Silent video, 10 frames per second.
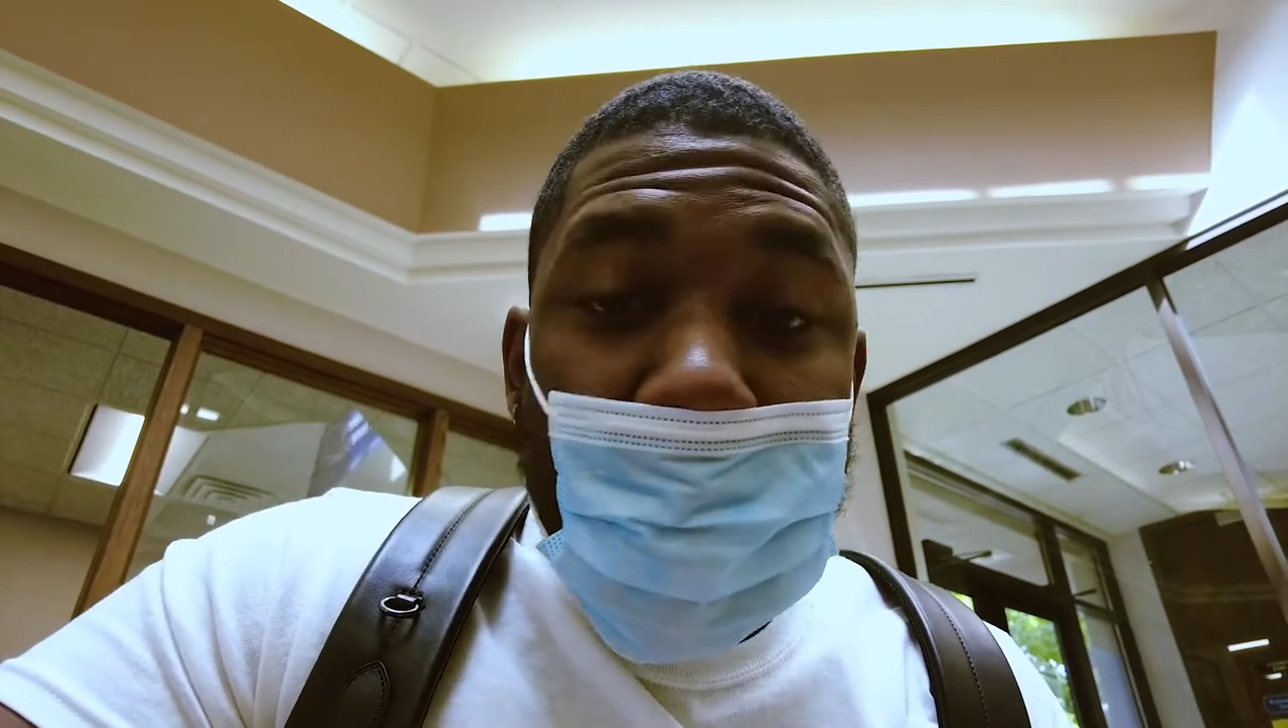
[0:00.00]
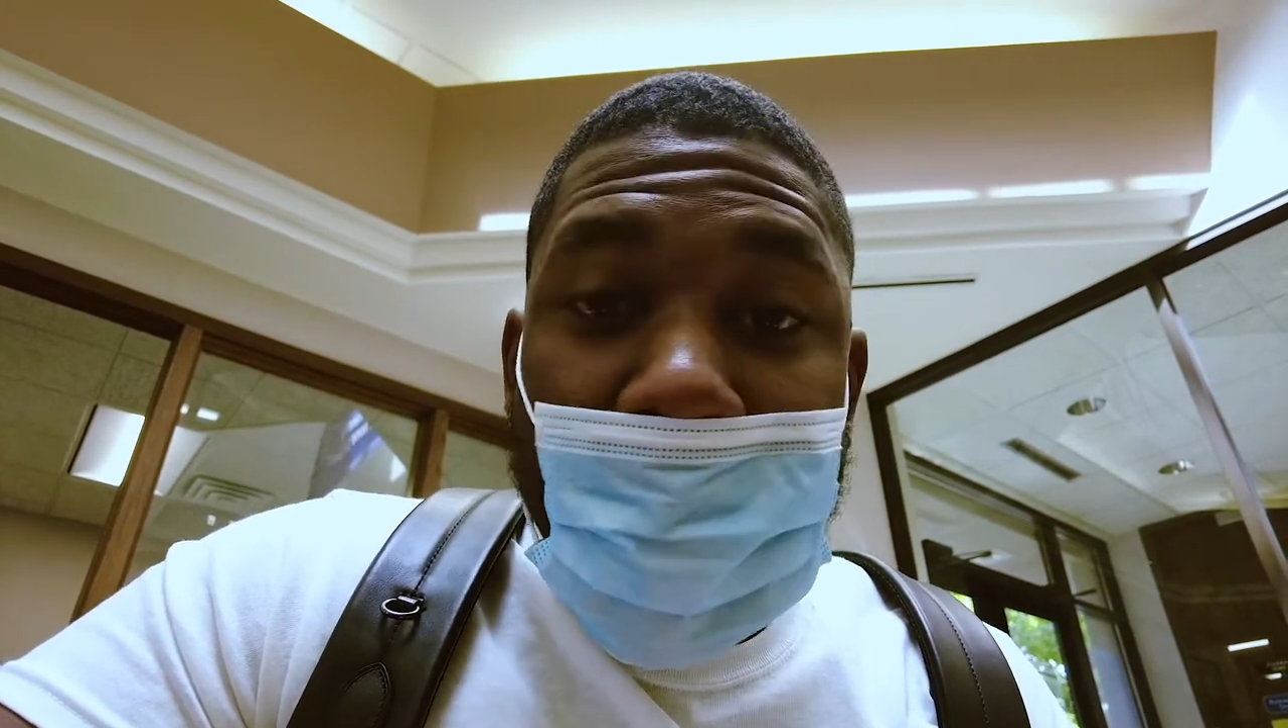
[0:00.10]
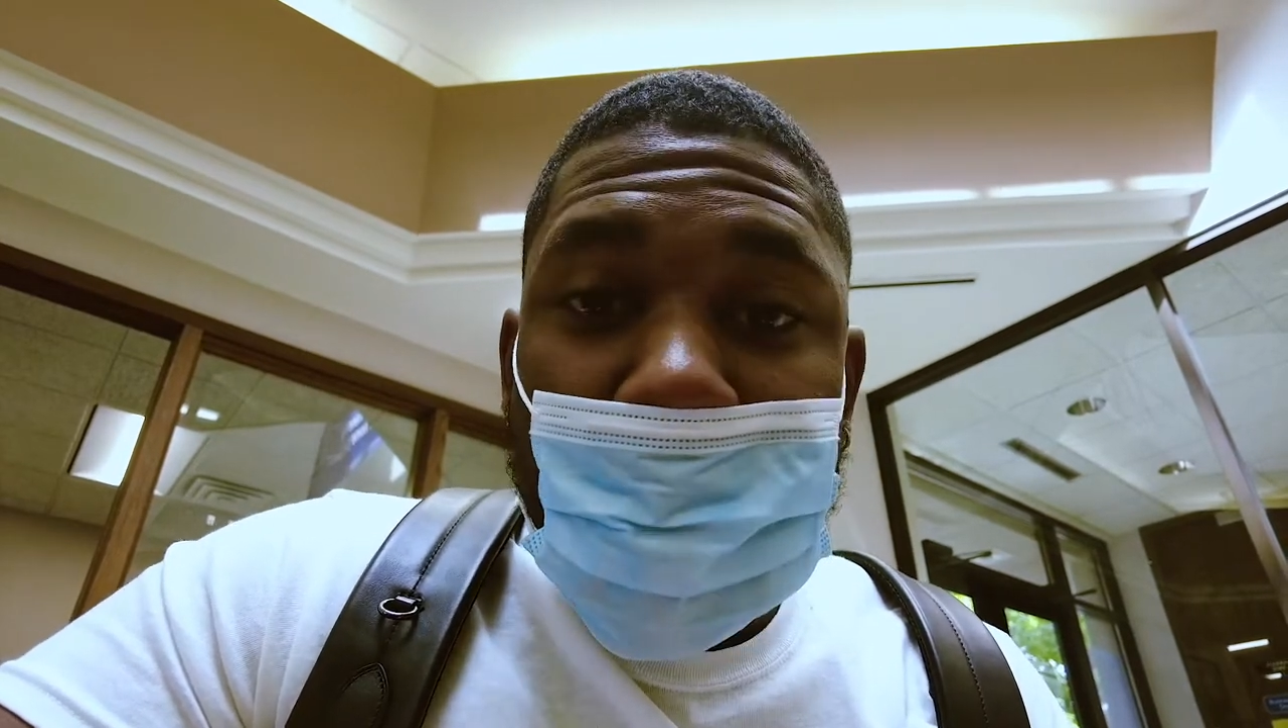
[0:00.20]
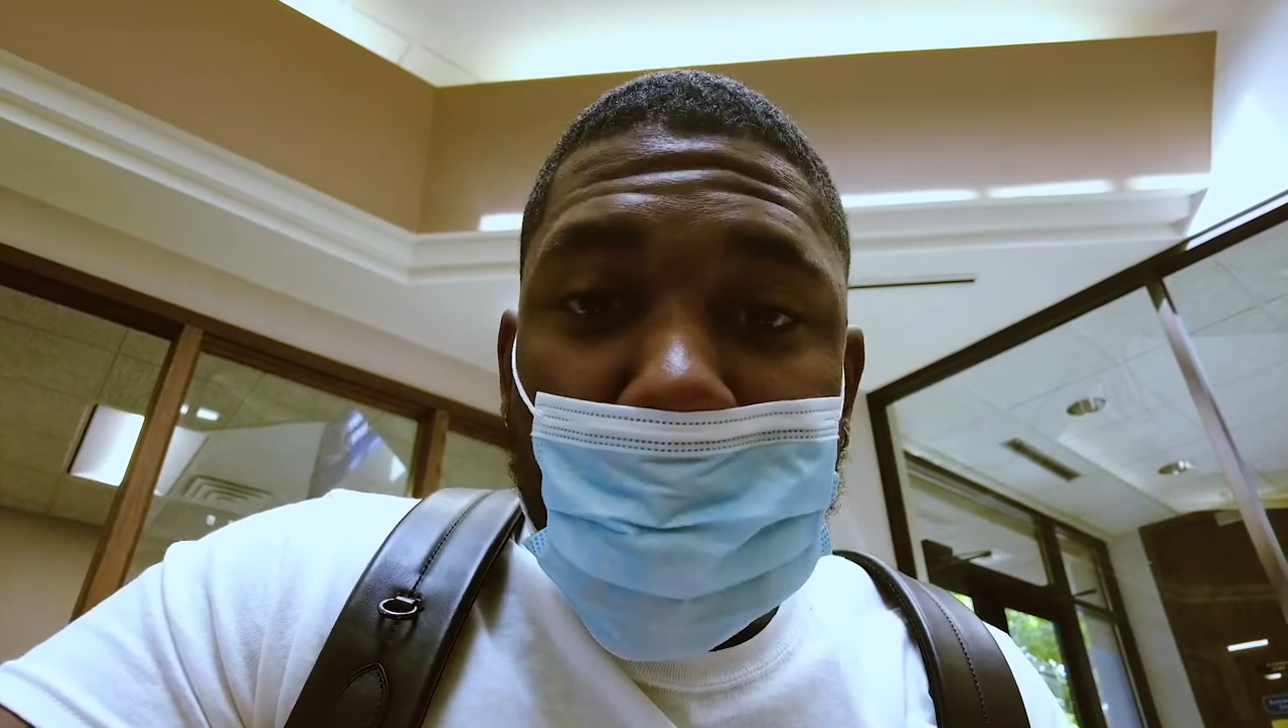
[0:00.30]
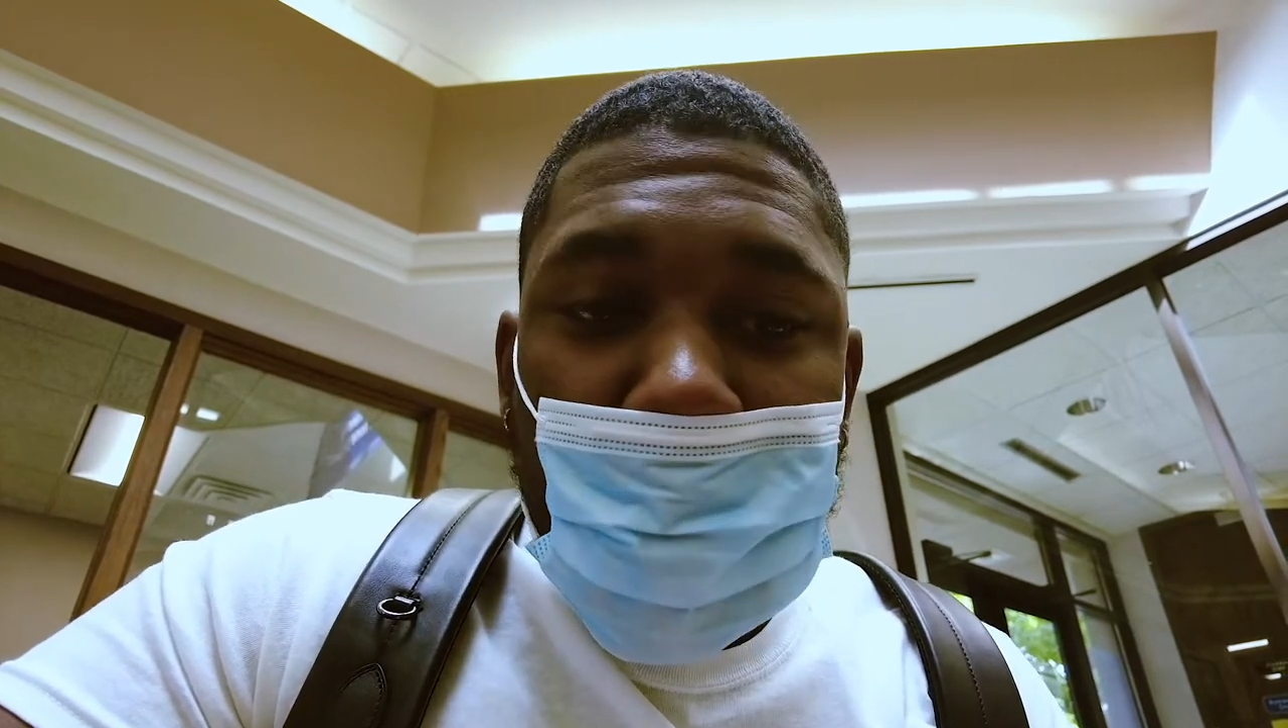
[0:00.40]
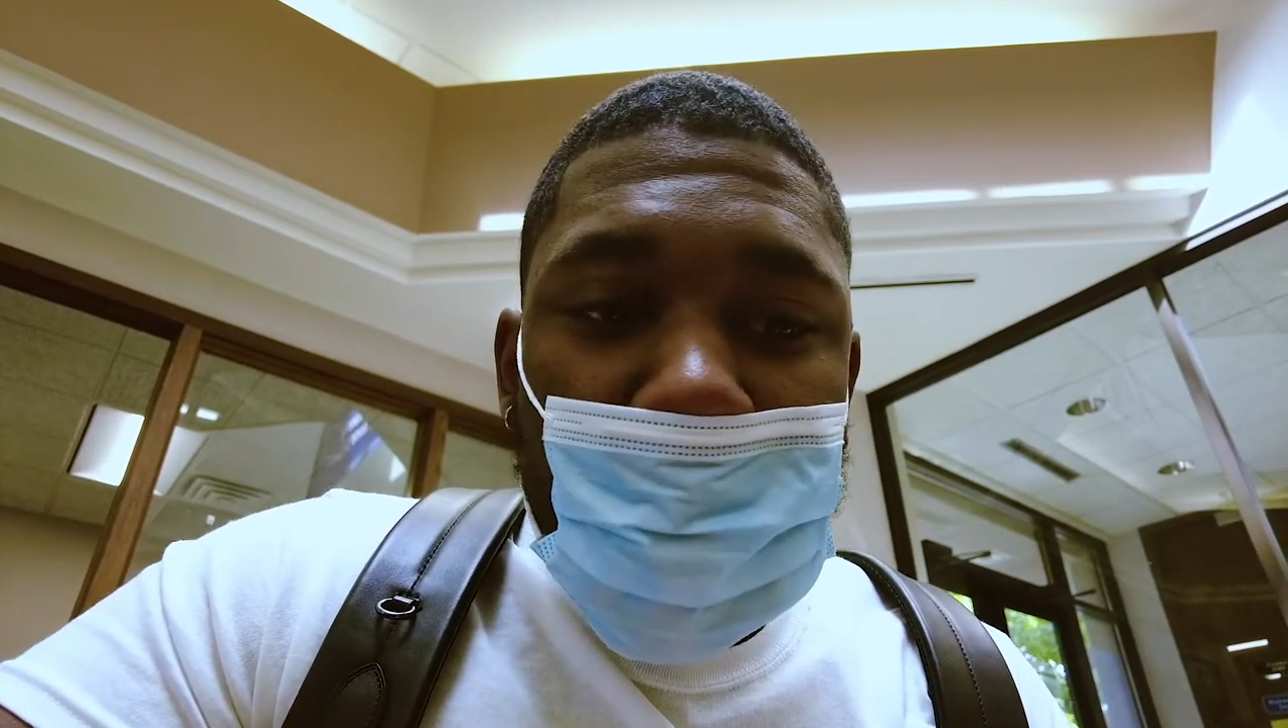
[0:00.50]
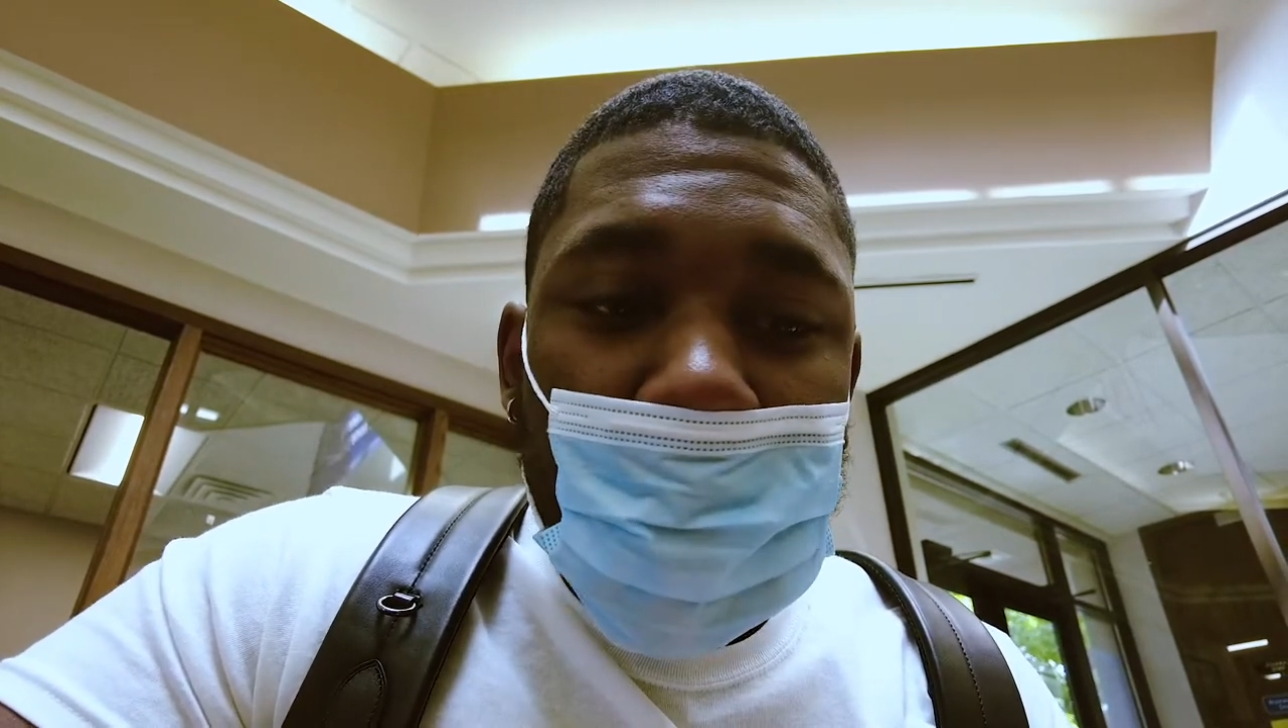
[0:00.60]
passport